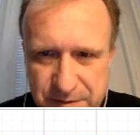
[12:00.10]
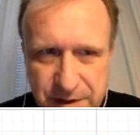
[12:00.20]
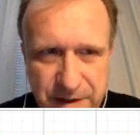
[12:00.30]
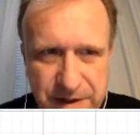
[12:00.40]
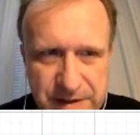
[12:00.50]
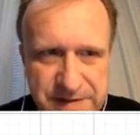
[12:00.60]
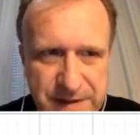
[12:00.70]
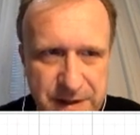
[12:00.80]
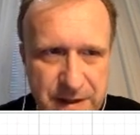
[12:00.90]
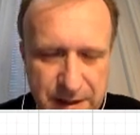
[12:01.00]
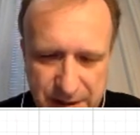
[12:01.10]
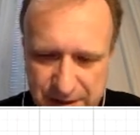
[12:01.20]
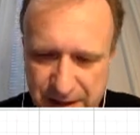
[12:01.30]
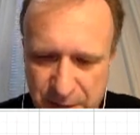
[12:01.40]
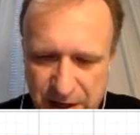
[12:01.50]
Here it is.
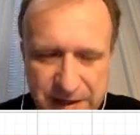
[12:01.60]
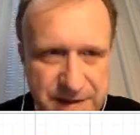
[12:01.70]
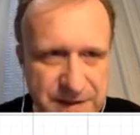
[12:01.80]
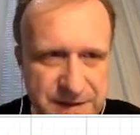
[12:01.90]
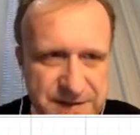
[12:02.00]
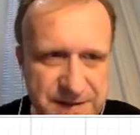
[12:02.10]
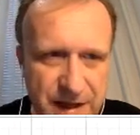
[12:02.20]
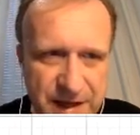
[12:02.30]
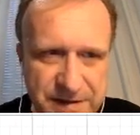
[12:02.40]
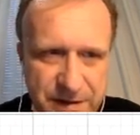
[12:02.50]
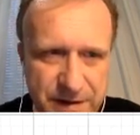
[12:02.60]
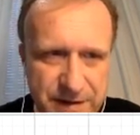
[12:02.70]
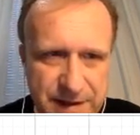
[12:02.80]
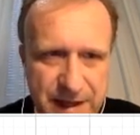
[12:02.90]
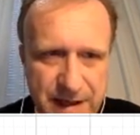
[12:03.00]
Now I need the slider
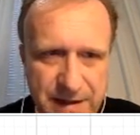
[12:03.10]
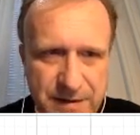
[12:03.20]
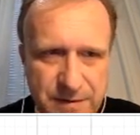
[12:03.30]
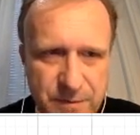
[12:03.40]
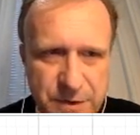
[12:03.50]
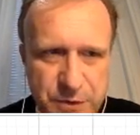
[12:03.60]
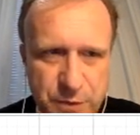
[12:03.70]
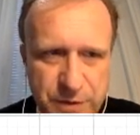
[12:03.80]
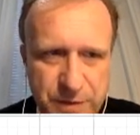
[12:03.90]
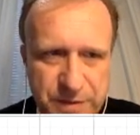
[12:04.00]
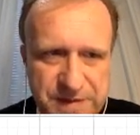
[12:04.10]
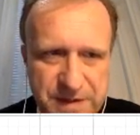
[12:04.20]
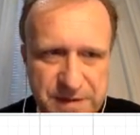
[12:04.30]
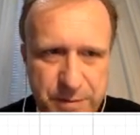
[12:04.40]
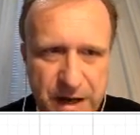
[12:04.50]
k, which would
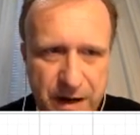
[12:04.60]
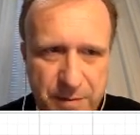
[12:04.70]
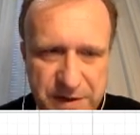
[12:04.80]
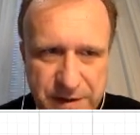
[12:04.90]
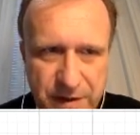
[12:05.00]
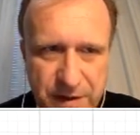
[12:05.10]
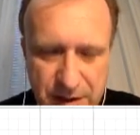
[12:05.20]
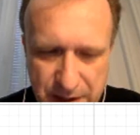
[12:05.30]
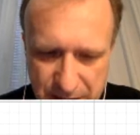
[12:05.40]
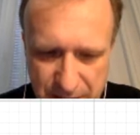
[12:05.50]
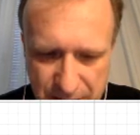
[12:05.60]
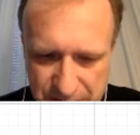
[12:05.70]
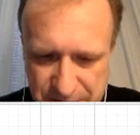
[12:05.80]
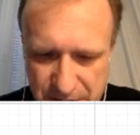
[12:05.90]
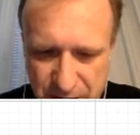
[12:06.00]
represent the parameter,
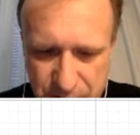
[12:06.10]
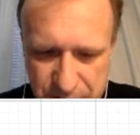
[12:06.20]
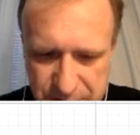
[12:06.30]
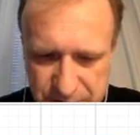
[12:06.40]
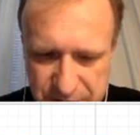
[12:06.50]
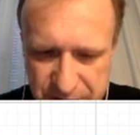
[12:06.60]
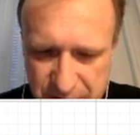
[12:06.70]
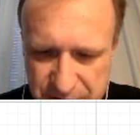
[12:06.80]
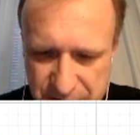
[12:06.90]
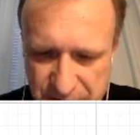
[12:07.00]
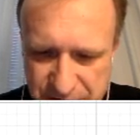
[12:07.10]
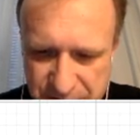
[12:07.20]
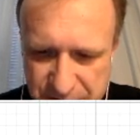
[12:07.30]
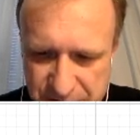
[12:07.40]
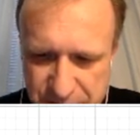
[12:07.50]
and I will define another
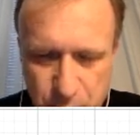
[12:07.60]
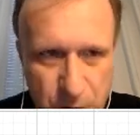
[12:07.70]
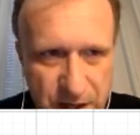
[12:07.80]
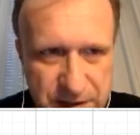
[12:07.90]
function y